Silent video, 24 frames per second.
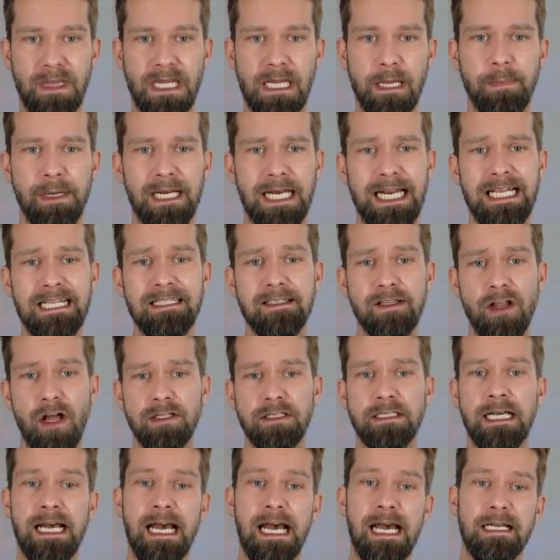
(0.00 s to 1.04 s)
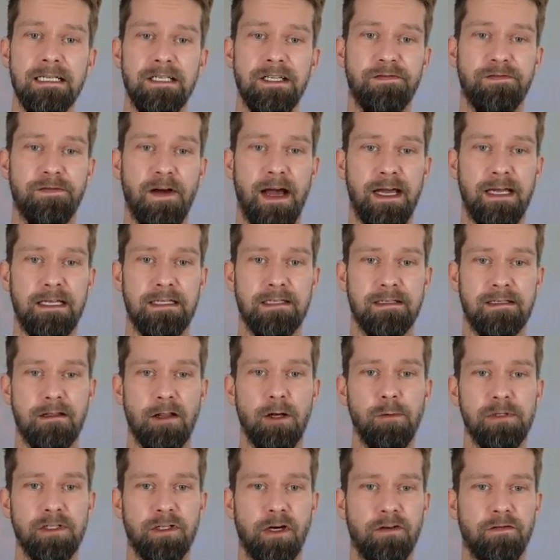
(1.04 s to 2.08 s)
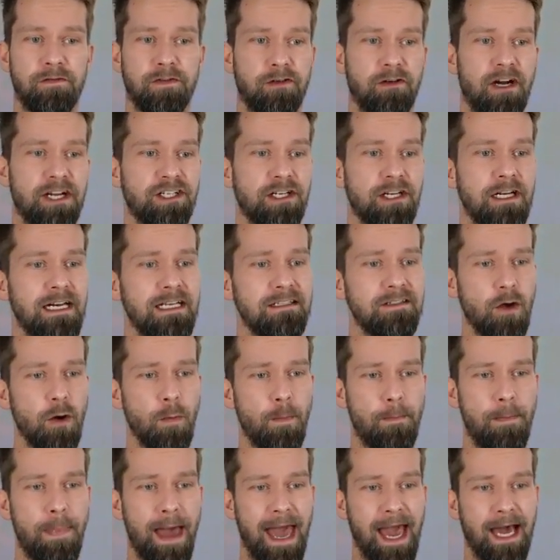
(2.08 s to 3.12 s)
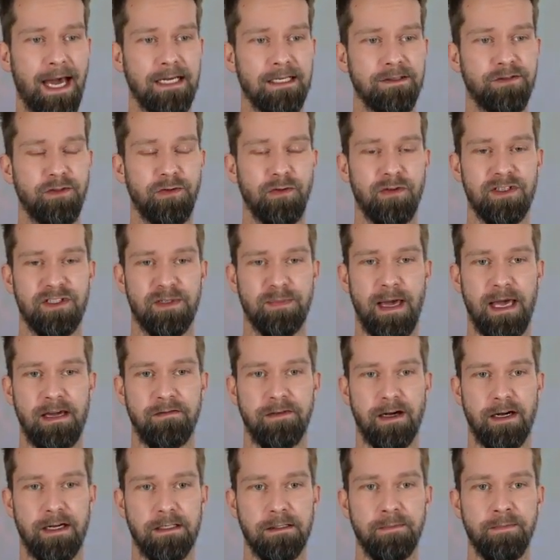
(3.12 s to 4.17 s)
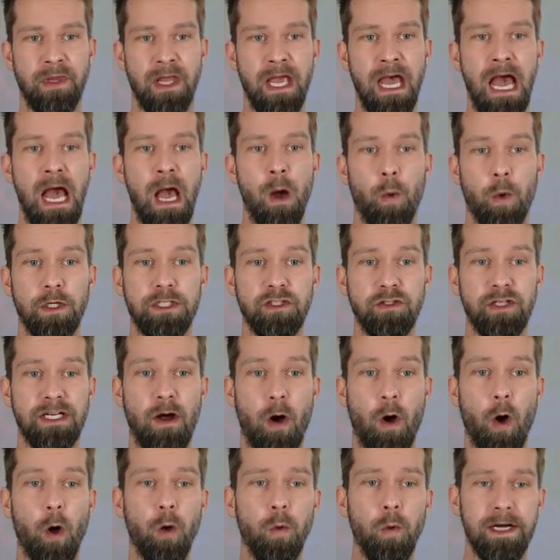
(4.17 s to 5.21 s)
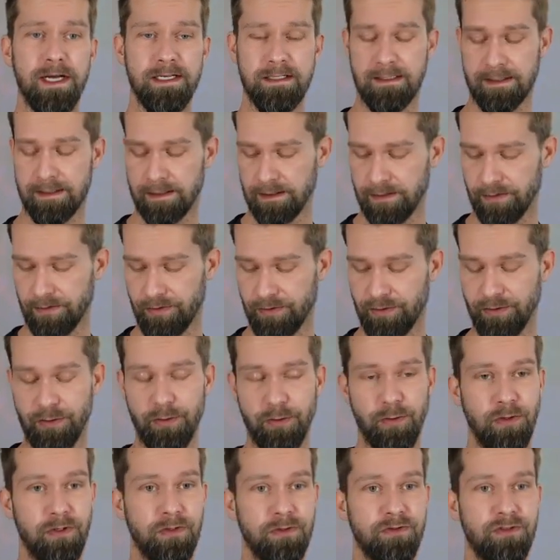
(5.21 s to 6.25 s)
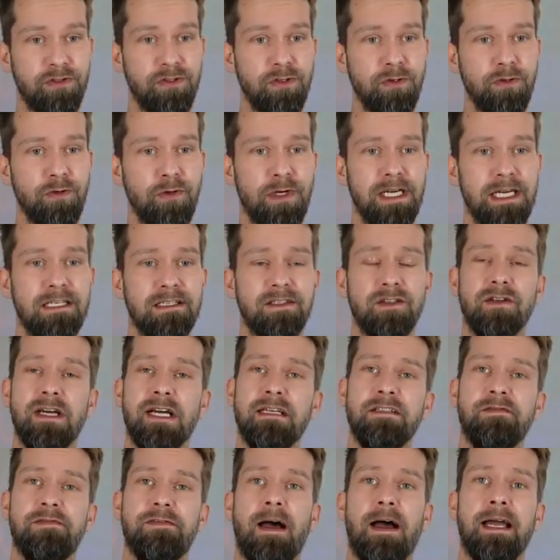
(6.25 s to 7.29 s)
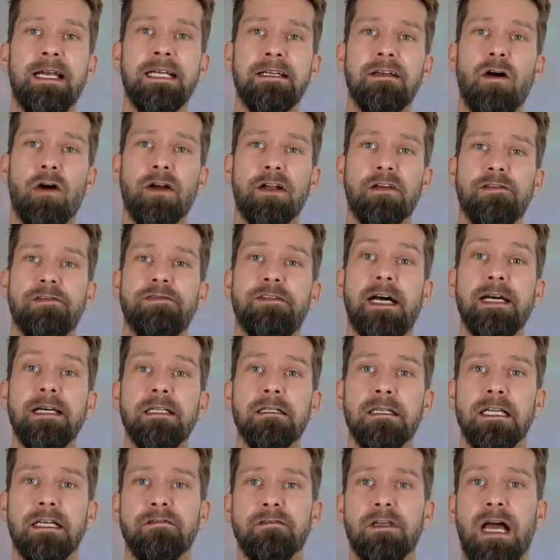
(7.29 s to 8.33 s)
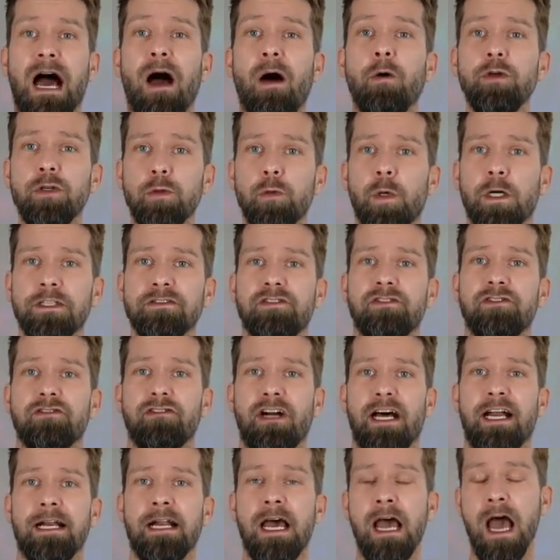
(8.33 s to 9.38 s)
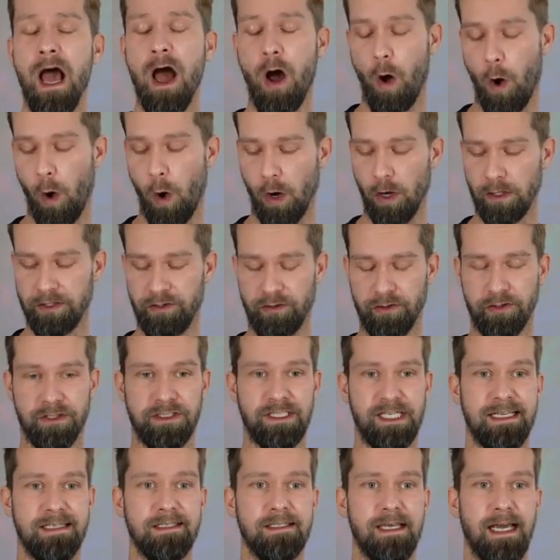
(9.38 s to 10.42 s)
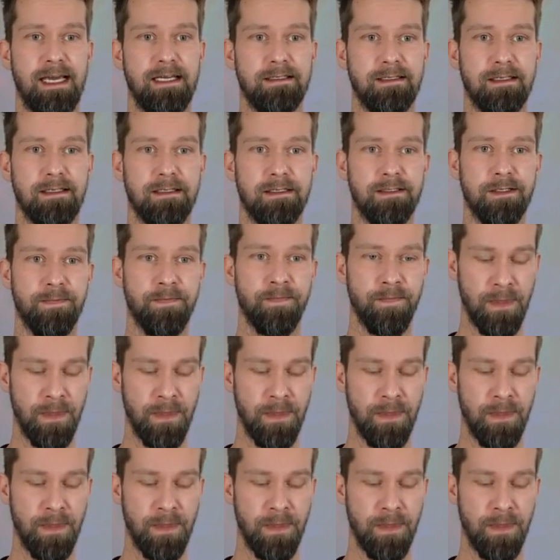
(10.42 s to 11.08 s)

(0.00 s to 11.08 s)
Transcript: But let's not define this global configuration, and let's go back to the spec file. What you can always do too is you can define it on a file level how you want to run all your test cases.